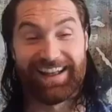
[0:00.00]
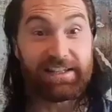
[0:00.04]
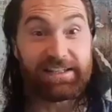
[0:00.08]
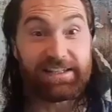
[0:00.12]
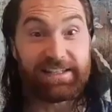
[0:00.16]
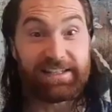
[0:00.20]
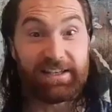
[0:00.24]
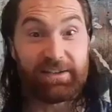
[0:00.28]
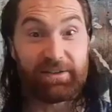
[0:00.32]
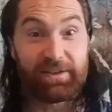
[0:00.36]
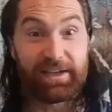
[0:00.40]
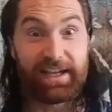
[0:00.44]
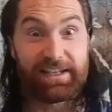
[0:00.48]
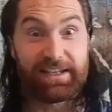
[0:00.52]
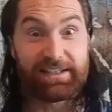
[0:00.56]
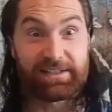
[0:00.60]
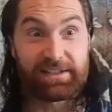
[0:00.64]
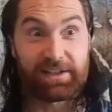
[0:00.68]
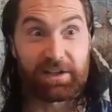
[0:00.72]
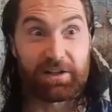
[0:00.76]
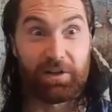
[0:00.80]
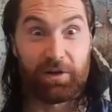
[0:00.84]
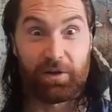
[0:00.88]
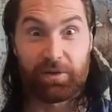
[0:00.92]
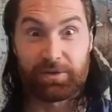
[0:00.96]
it take you guys to
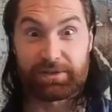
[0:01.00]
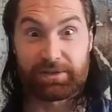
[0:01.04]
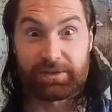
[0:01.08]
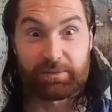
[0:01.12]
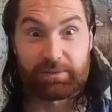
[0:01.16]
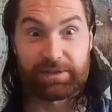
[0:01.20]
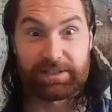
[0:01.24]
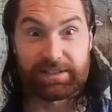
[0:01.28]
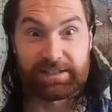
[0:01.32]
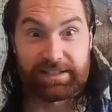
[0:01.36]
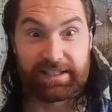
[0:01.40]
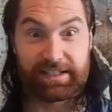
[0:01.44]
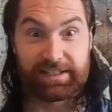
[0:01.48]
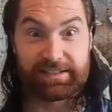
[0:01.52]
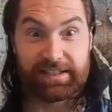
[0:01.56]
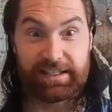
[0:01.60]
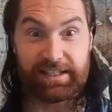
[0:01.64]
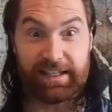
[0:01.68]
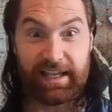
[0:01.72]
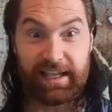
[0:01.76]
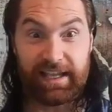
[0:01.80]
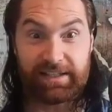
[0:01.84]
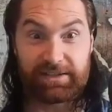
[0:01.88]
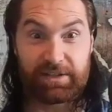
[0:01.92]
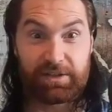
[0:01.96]
close? Was it 60
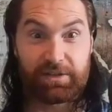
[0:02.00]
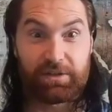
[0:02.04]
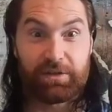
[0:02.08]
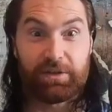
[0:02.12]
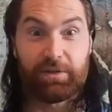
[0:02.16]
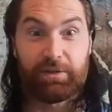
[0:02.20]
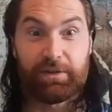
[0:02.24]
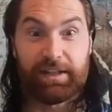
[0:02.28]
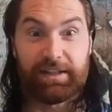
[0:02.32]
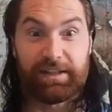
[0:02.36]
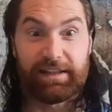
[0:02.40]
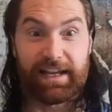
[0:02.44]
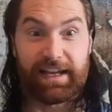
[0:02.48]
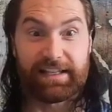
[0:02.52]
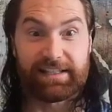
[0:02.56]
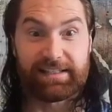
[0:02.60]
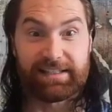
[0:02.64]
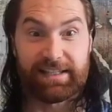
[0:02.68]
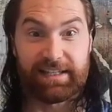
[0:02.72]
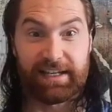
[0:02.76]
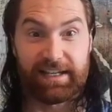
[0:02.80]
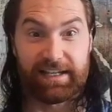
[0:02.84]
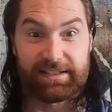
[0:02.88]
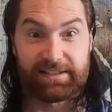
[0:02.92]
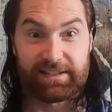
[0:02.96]
days? Did you need 90
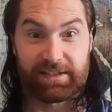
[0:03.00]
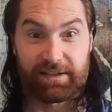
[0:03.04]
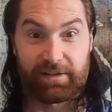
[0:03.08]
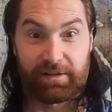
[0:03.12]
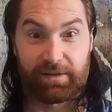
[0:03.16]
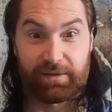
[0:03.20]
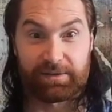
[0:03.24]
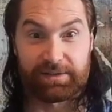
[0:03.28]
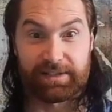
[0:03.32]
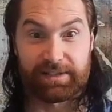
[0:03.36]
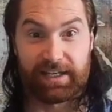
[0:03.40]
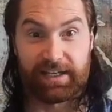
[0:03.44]
days to close out?